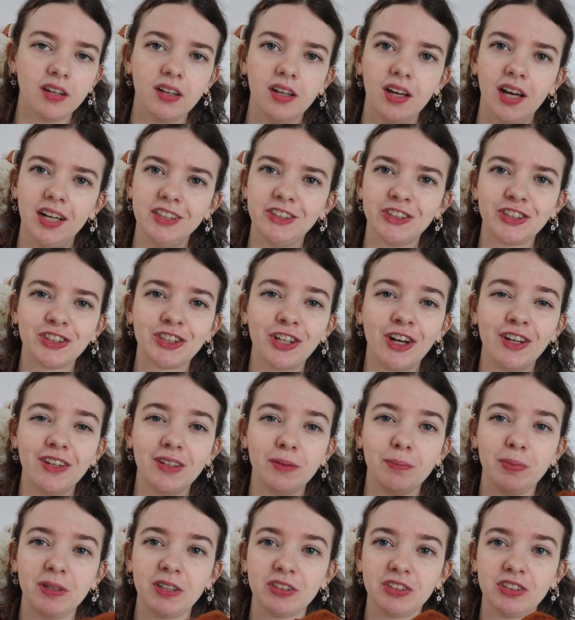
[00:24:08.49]
I just got it
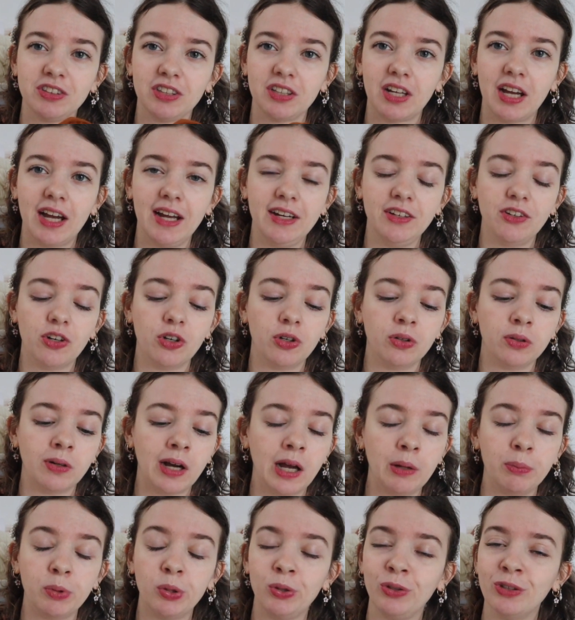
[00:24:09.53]
because I know
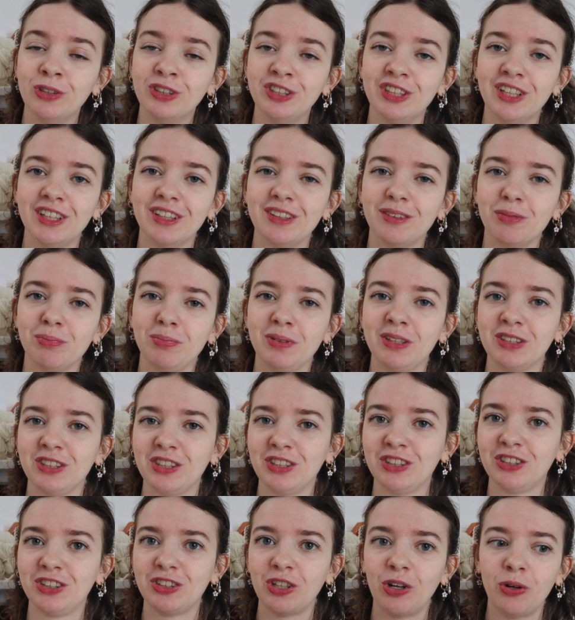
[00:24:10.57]
I will use it, because
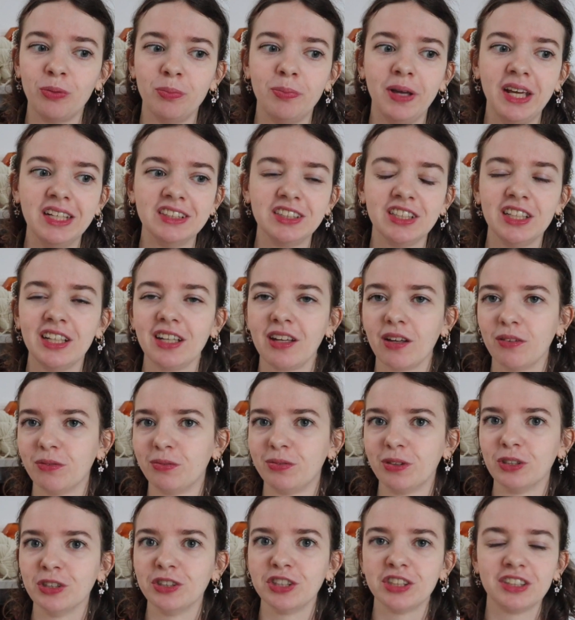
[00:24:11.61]
it's so basic and
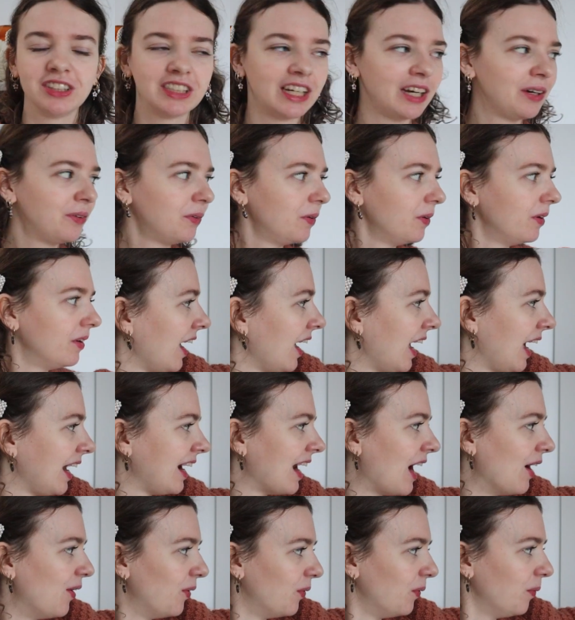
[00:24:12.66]
versatile. And
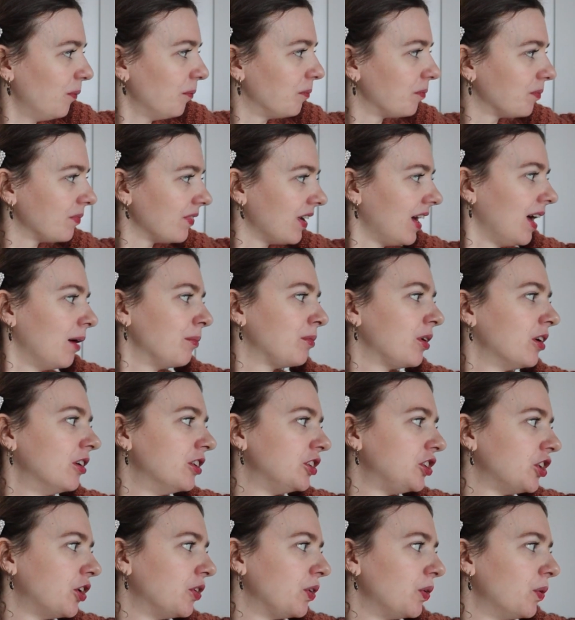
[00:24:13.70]
now I'm gonna
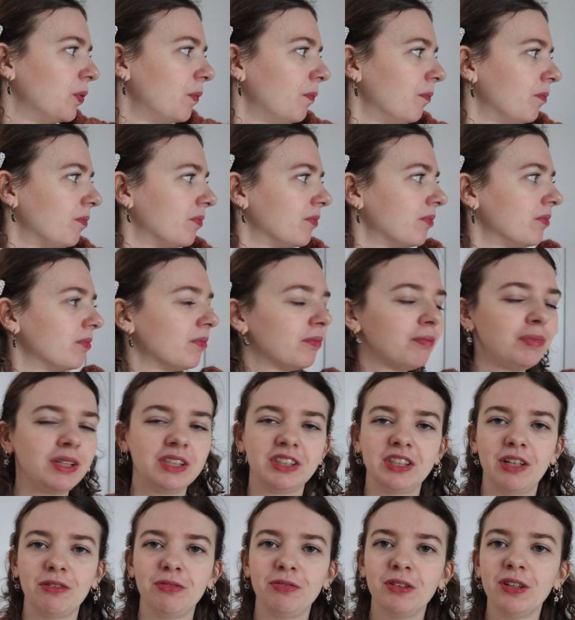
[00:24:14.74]
show you,
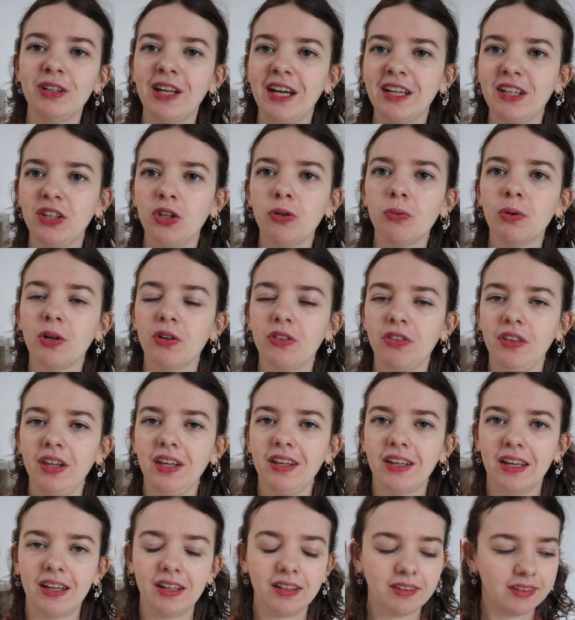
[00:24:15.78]
because I feel like you were
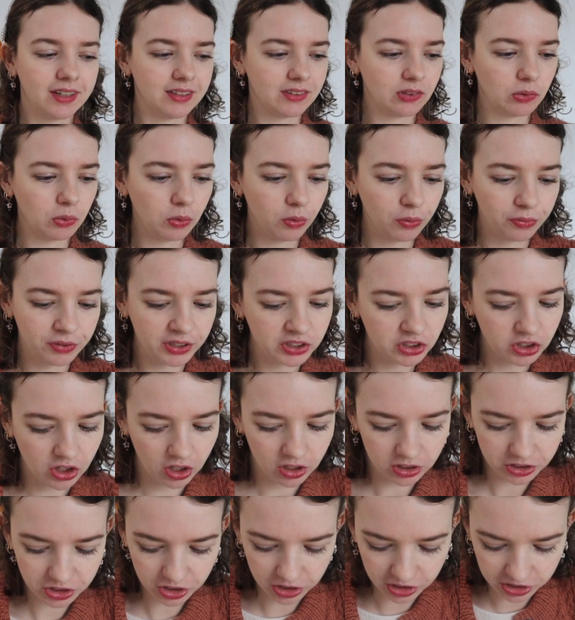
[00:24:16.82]
thinking that all of these
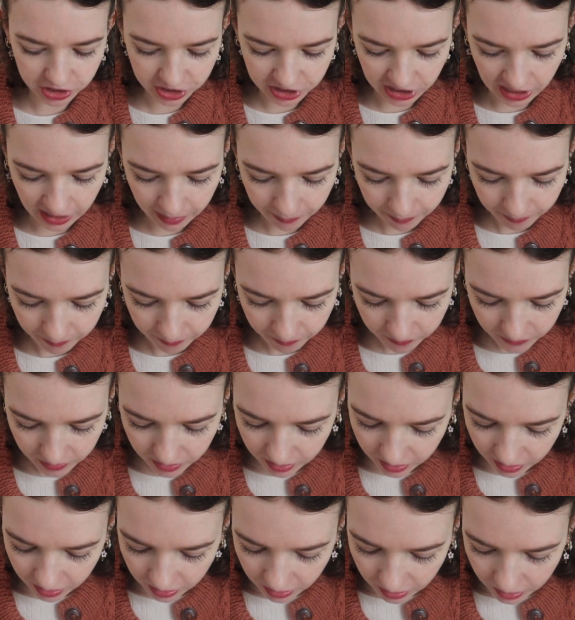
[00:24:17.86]
colors are the same,
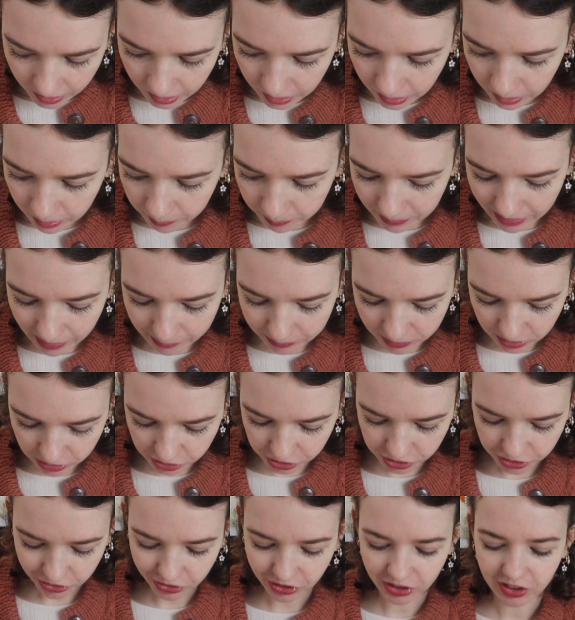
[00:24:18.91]
but I'm gonna
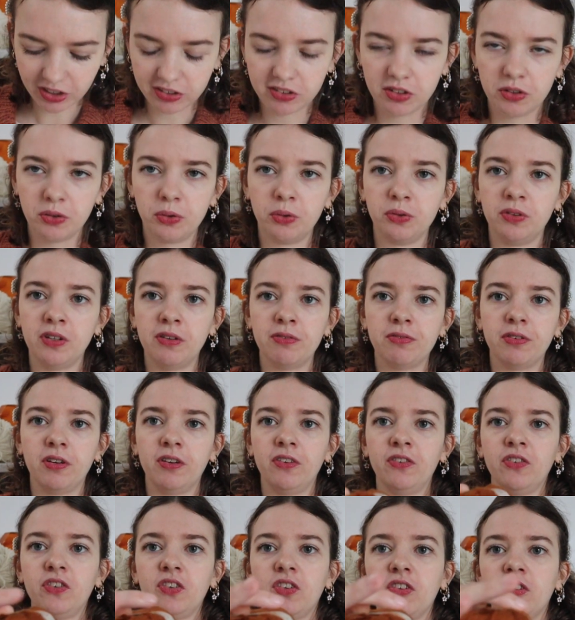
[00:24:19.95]
show you that they're all
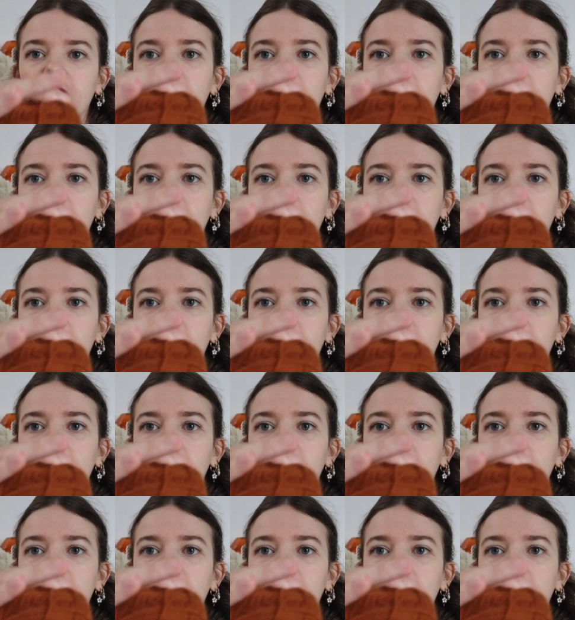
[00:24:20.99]
different.